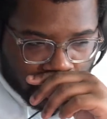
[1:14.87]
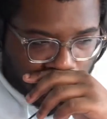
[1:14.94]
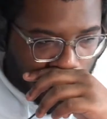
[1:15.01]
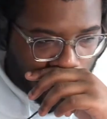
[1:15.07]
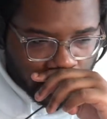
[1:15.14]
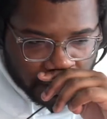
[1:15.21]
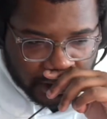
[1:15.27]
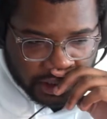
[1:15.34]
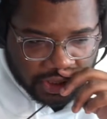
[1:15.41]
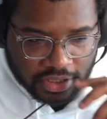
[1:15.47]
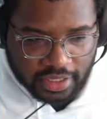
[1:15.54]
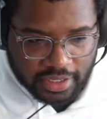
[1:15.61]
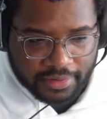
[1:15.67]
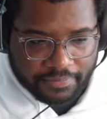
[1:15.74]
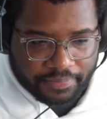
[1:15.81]
the only
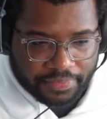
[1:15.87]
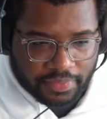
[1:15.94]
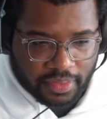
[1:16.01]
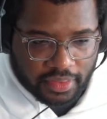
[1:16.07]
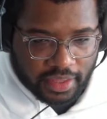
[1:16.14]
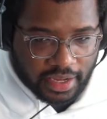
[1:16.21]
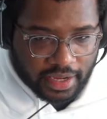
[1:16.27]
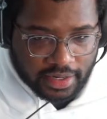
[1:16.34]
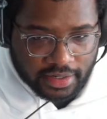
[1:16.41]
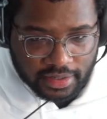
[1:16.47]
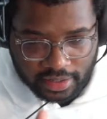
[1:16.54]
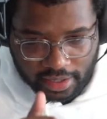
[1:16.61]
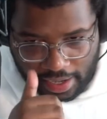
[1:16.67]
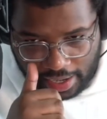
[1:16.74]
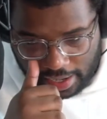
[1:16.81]
thing that
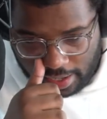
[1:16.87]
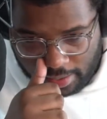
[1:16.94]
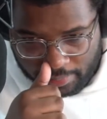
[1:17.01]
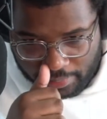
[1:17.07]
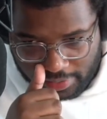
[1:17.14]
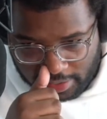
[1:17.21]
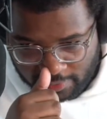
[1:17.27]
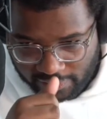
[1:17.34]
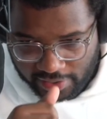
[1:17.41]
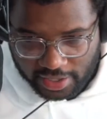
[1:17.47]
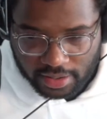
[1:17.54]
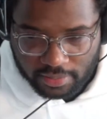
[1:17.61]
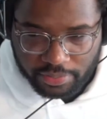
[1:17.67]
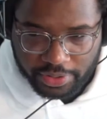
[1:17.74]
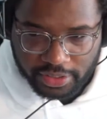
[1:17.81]
I believe I
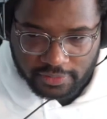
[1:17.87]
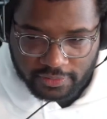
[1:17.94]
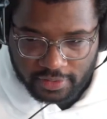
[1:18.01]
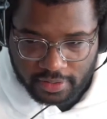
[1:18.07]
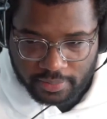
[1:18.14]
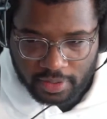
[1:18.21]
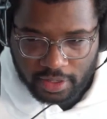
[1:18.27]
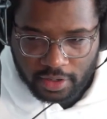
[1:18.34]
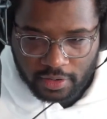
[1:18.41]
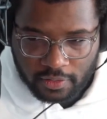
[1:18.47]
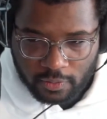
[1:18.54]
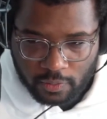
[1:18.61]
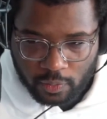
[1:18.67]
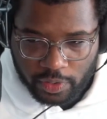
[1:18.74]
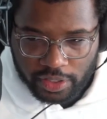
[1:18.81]
got a breach from
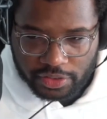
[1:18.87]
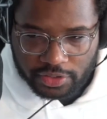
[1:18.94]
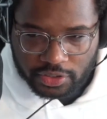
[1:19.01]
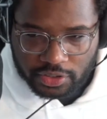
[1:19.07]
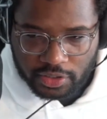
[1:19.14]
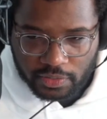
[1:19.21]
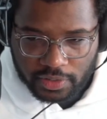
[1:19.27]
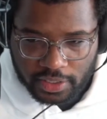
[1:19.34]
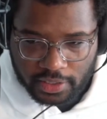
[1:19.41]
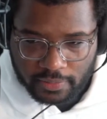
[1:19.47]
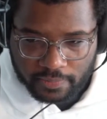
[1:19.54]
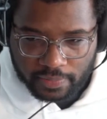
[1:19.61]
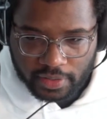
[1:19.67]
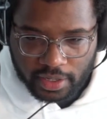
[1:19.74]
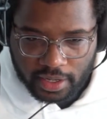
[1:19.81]
with Sony,
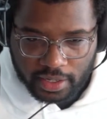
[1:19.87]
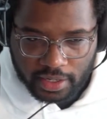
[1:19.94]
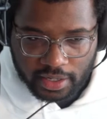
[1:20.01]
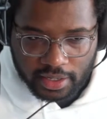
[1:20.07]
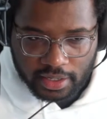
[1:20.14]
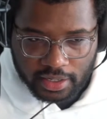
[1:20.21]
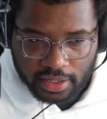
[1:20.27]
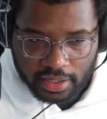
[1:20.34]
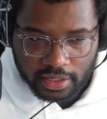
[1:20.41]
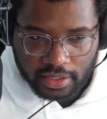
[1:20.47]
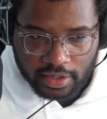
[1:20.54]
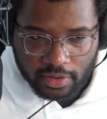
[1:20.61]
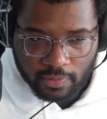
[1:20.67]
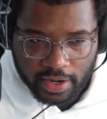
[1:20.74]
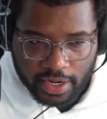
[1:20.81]
I got
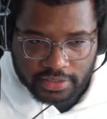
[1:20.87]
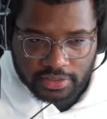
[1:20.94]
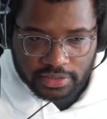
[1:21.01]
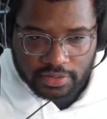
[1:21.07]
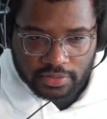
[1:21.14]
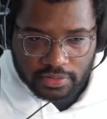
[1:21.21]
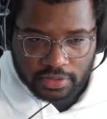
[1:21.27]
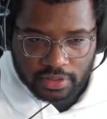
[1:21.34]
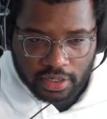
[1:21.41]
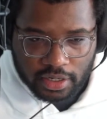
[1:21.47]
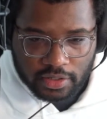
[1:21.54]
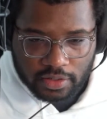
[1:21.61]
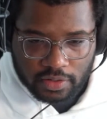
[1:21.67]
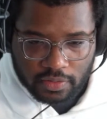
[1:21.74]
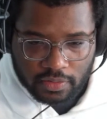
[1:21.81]
a Horizon Zero
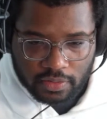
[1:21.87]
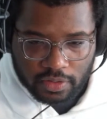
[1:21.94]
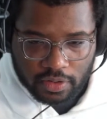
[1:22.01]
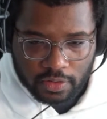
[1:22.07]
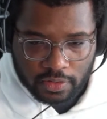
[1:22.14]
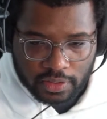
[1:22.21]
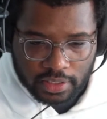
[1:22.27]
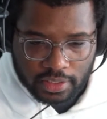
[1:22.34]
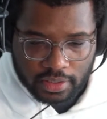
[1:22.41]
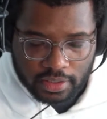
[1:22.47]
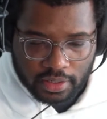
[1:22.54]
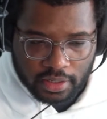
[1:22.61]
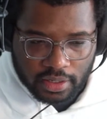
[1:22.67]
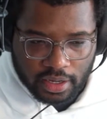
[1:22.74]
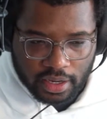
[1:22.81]
Dawn code early.
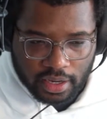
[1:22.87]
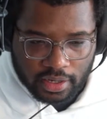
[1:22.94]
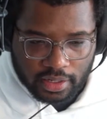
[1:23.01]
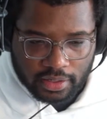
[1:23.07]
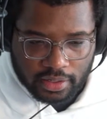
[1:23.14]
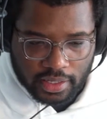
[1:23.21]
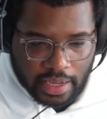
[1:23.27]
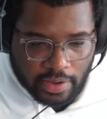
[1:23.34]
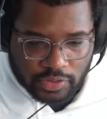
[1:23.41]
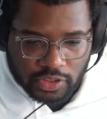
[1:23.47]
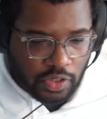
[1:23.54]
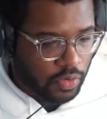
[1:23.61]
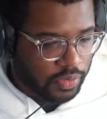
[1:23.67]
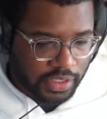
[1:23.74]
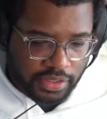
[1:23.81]
And that was
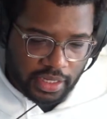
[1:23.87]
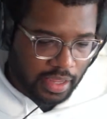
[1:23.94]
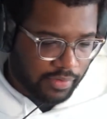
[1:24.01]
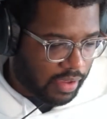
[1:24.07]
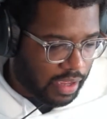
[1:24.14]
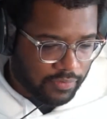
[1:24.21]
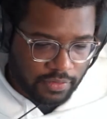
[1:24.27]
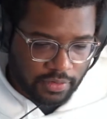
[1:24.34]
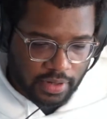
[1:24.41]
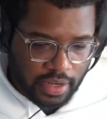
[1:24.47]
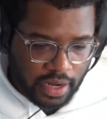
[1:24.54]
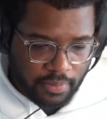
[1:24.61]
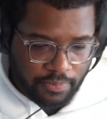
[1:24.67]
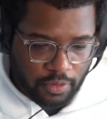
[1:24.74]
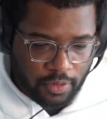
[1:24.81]
the only thing I've ever
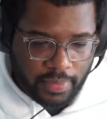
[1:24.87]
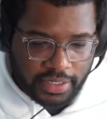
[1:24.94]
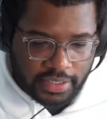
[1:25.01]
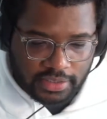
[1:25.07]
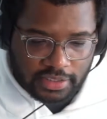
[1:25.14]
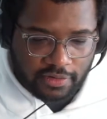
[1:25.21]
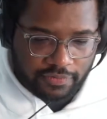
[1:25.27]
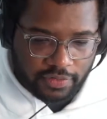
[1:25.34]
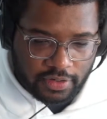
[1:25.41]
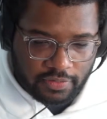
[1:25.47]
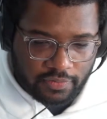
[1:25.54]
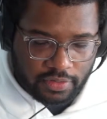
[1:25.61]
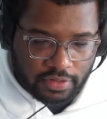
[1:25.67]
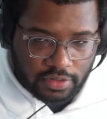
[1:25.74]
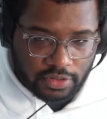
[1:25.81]
like put my stuff
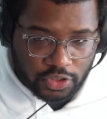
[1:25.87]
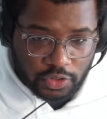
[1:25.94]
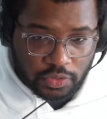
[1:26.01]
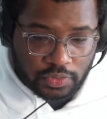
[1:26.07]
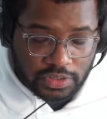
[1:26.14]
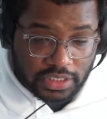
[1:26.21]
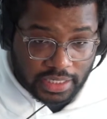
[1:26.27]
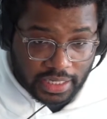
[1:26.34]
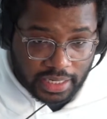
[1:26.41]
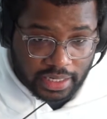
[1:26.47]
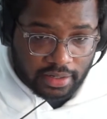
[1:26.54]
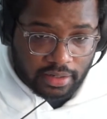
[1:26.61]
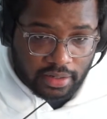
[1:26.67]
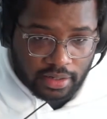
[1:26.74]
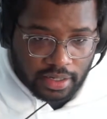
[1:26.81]
in to to
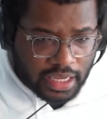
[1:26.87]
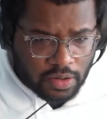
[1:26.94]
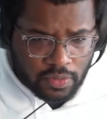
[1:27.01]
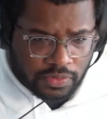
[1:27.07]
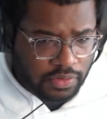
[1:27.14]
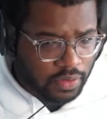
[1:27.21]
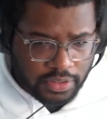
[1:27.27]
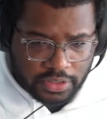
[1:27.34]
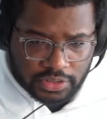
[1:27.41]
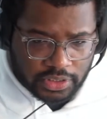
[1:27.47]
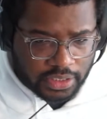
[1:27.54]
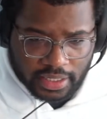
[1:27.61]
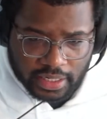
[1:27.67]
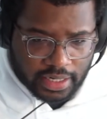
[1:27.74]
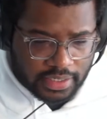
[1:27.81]
get and it was all
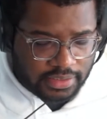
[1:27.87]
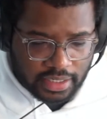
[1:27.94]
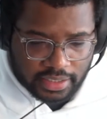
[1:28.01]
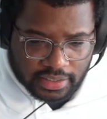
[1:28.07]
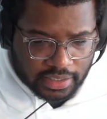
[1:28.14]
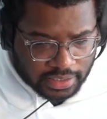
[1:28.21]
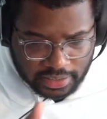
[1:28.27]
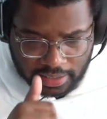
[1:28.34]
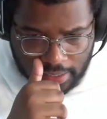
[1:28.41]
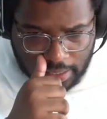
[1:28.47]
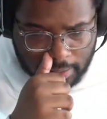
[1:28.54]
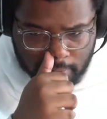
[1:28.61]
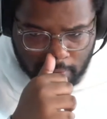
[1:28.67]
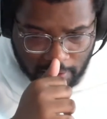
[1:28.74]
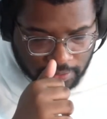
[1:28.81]
legit. Like I signed the NDA, I
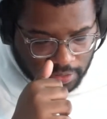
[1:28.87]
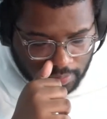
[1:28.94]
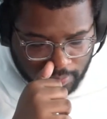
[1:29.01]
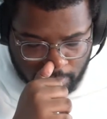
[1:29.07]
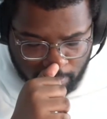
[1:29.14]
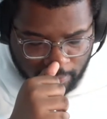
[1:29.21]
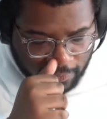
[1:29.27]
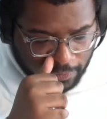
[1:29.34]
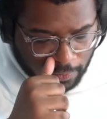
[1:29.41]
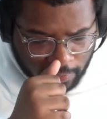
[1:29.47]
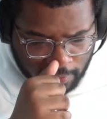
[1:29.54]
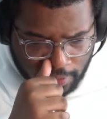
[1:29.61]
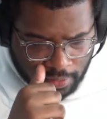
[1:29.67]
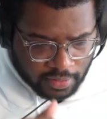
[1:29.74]
talked to the people before.